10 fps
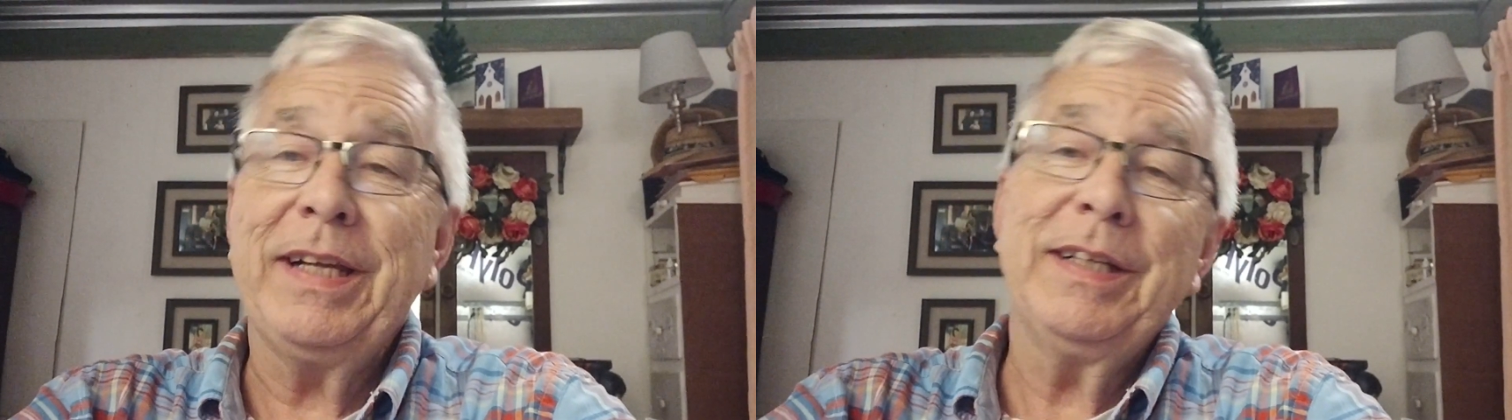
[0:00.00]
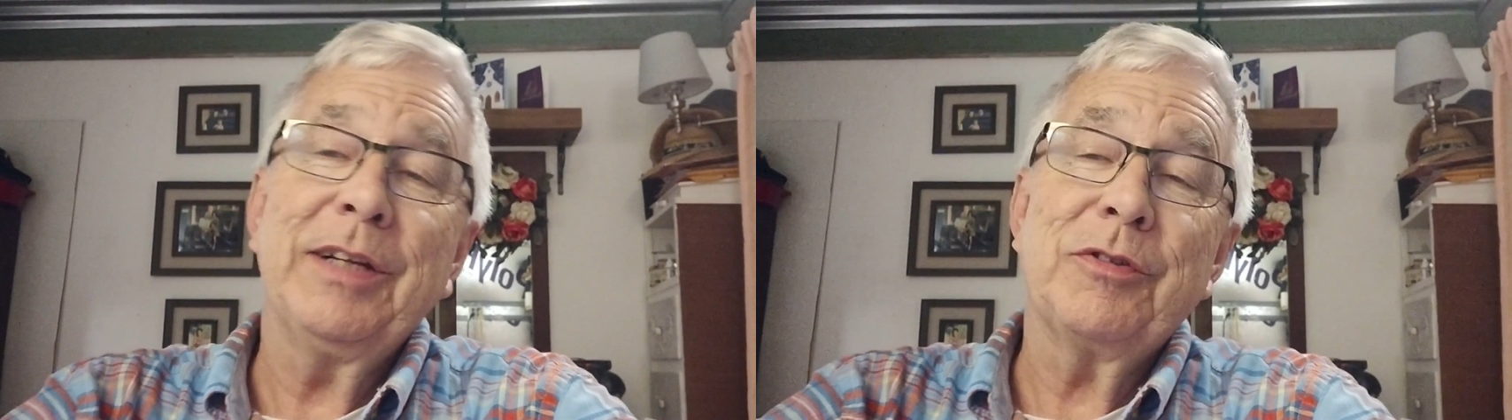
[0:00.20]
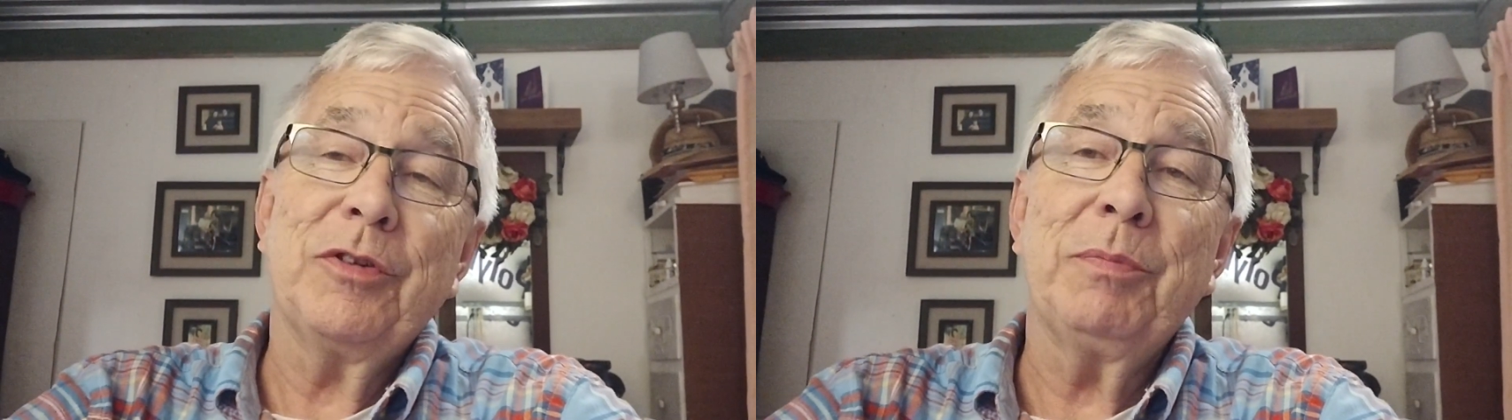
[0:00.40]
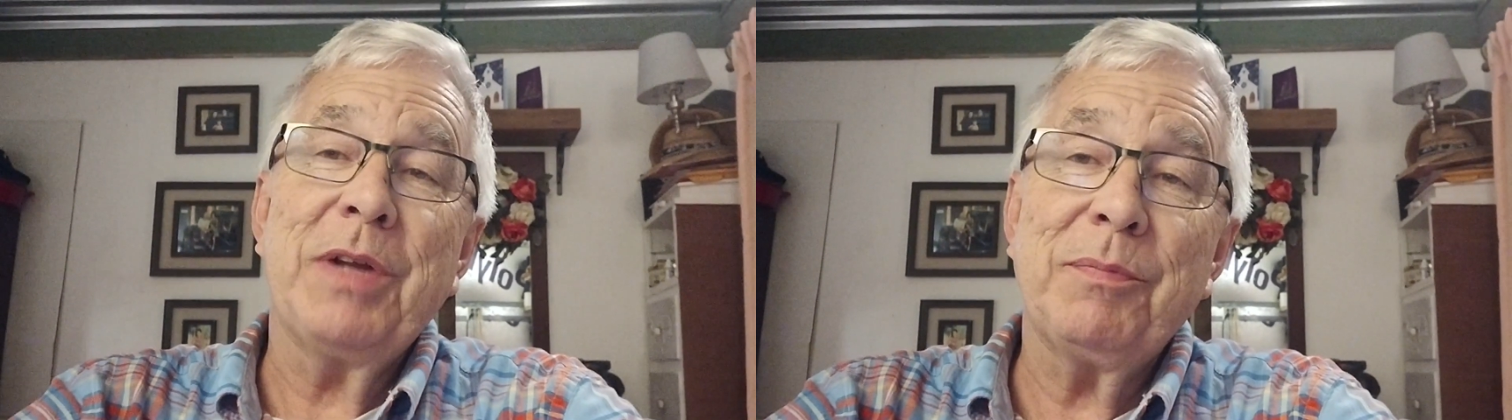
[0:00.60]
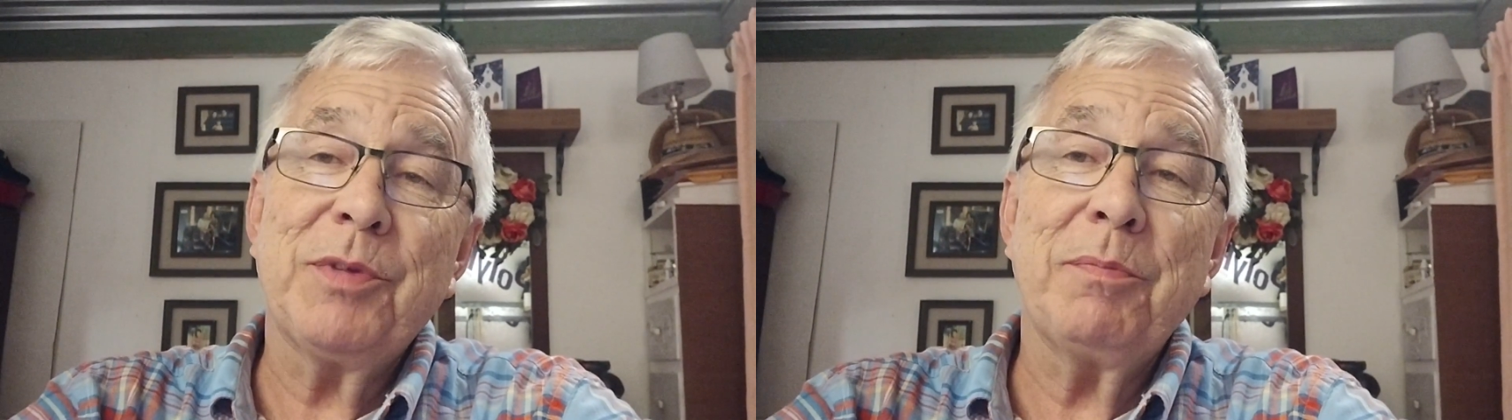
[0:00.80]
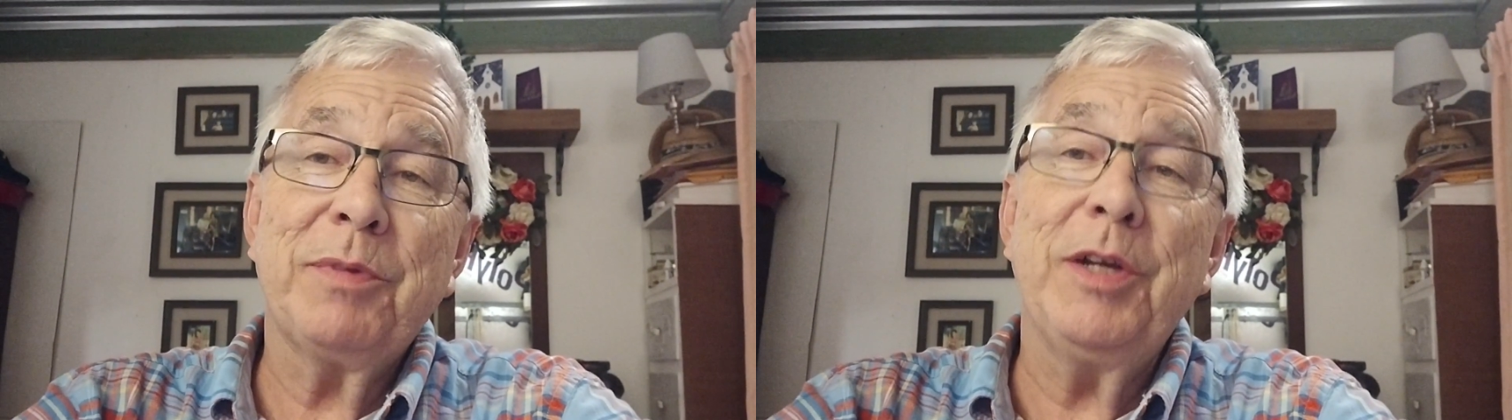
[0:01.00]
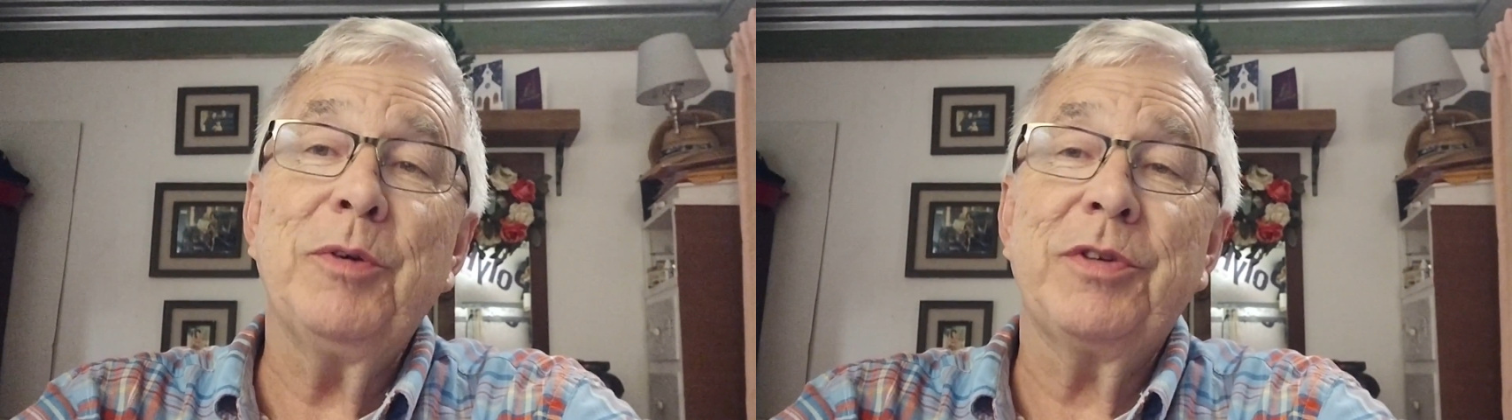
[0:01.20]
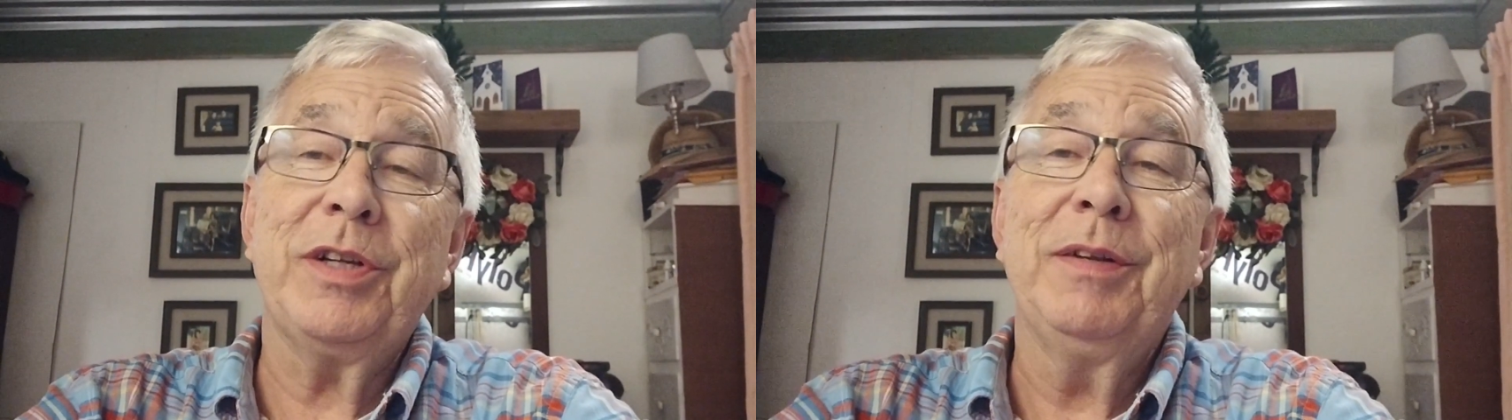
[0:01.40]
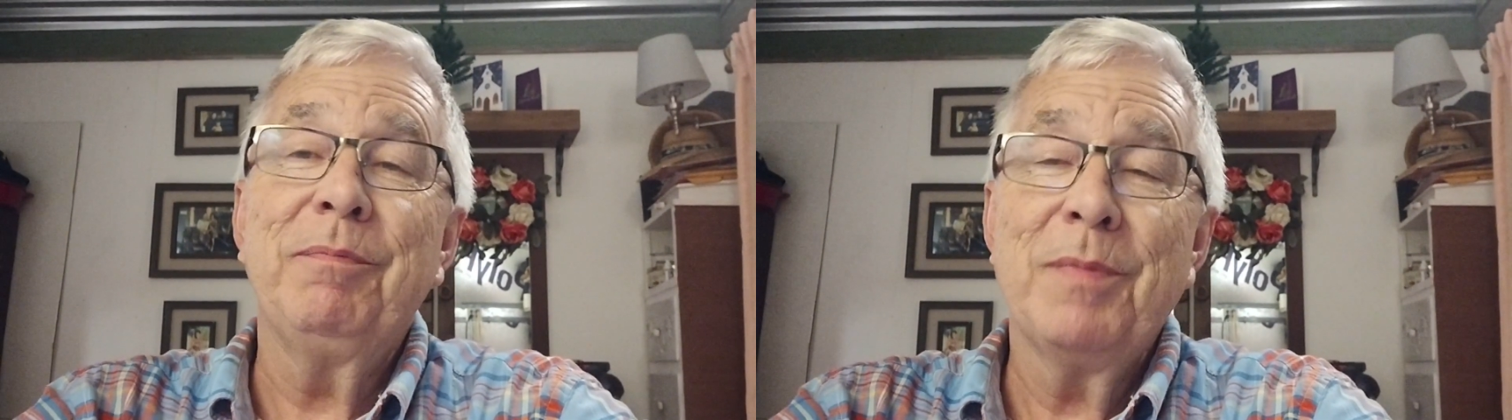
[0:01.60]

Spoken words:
eat, and sometimes I'm guilty